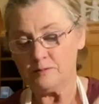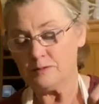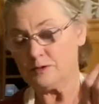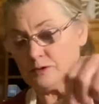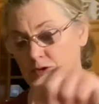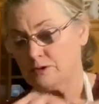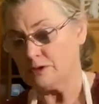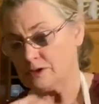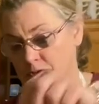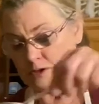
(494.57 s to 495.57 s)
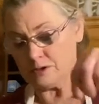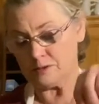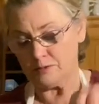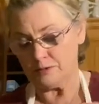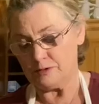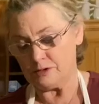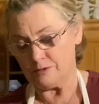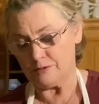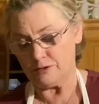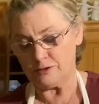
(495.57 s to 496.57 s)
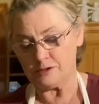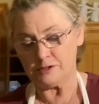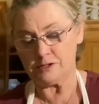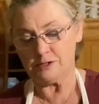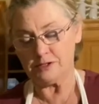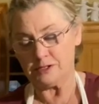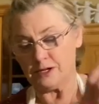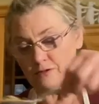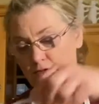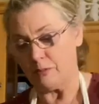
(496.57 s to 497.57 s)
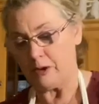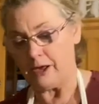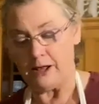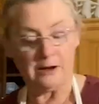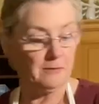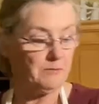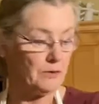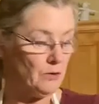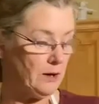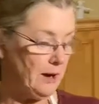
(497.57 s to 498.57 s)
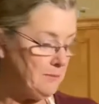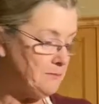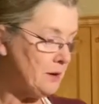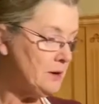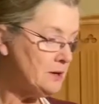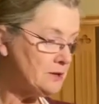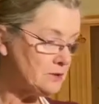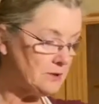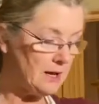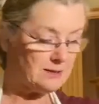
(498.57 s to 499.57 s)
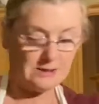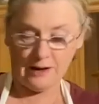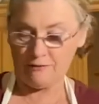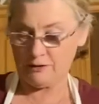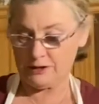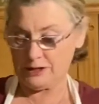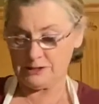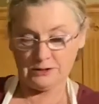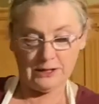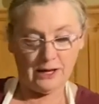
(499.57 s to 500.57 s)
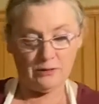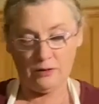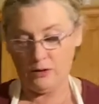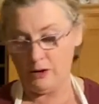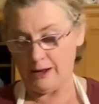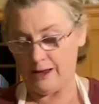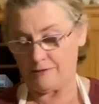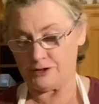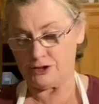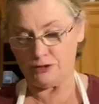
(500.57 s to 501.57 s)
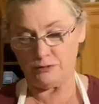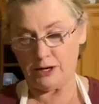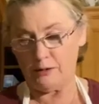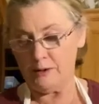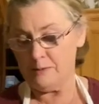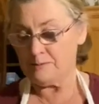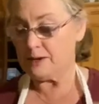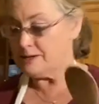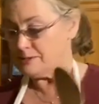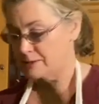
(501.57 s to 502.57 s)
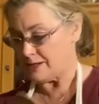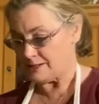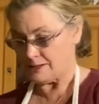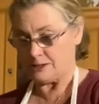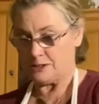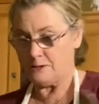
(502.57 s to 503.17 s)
So 2 dessert spoons of nuts instead of the peel. Okay, so that's everything. So now all I have to do now is mix it.